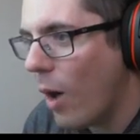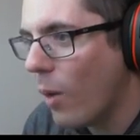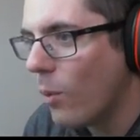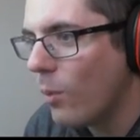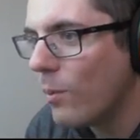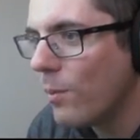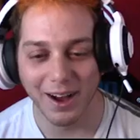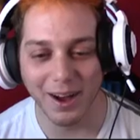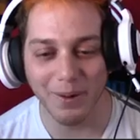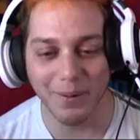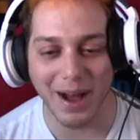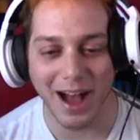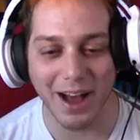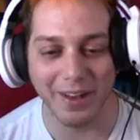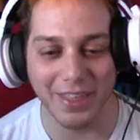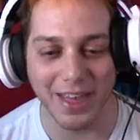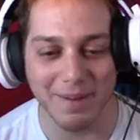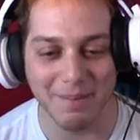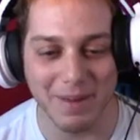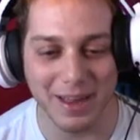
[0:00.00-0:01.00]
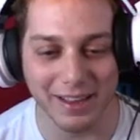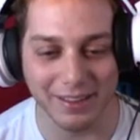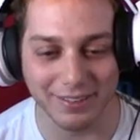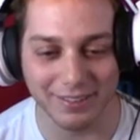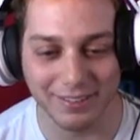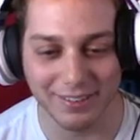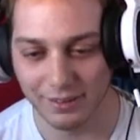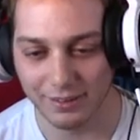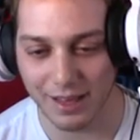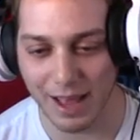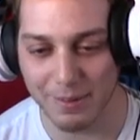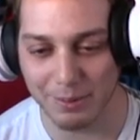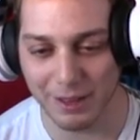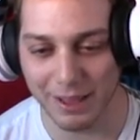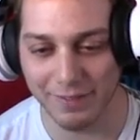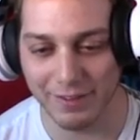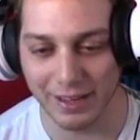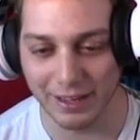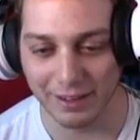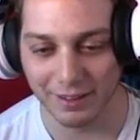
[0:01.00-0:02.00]
Whoa. Oh, wow, that missed. Ah. Stop
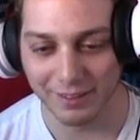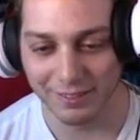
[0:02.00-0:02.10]
living.